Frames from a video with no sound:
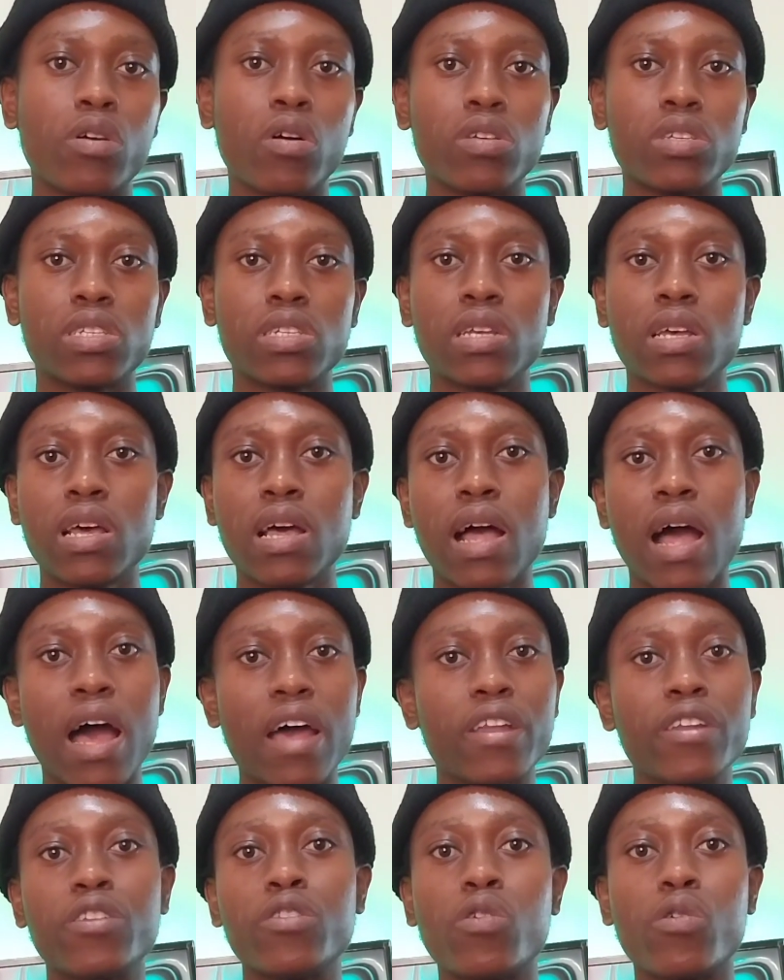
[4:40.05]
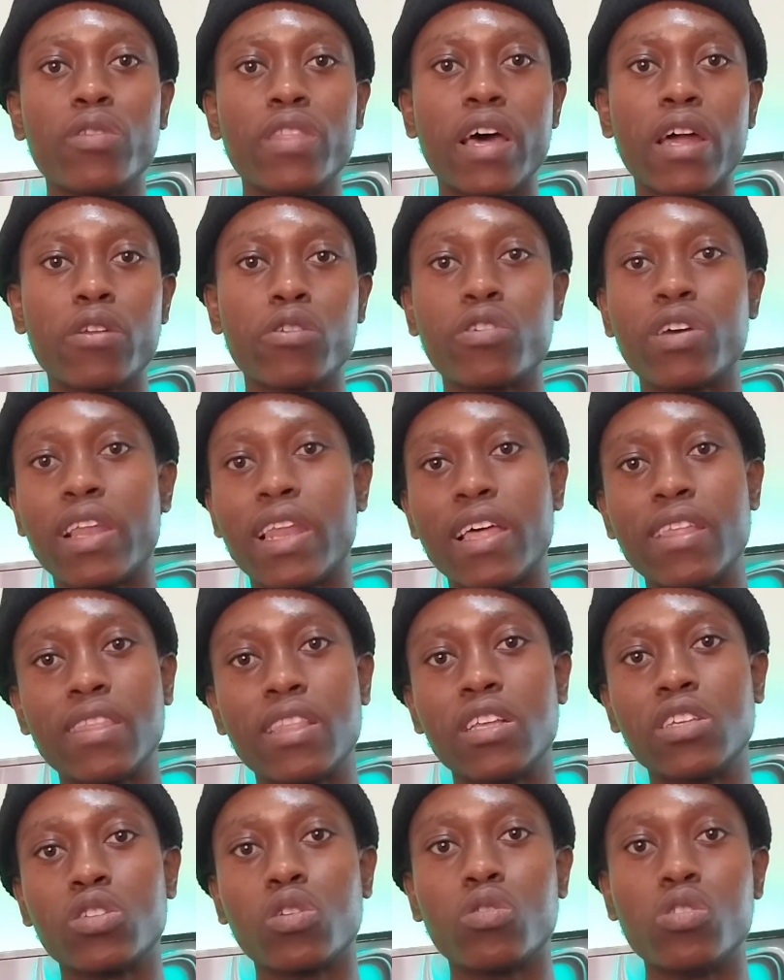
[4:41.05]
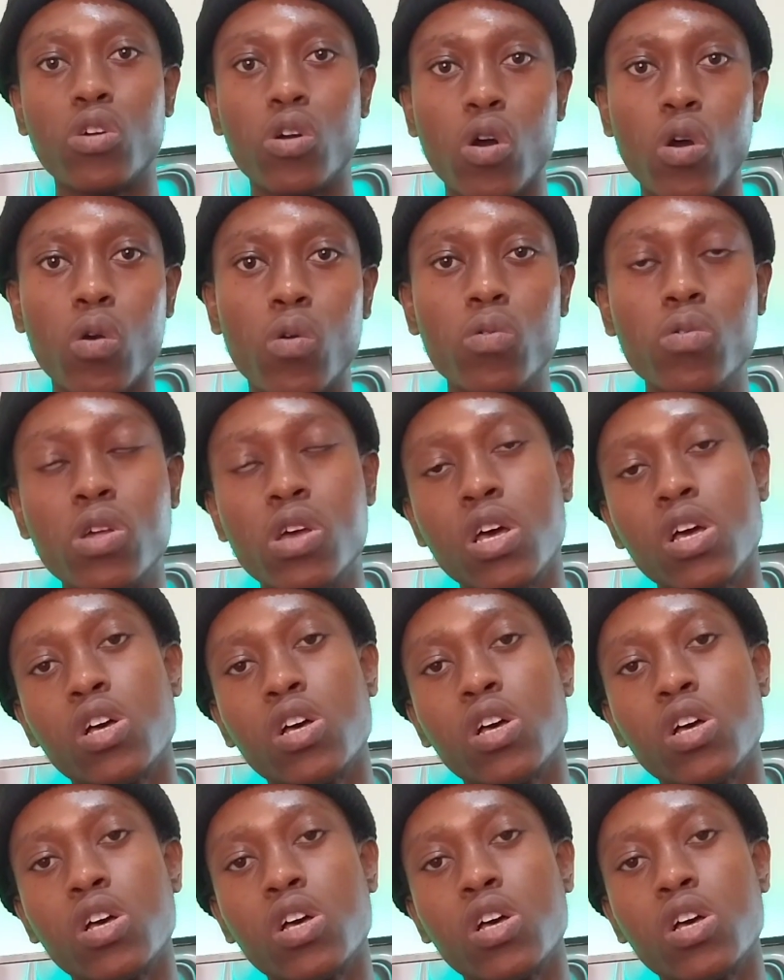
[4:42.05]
because I didn't know that you can learn this on your own.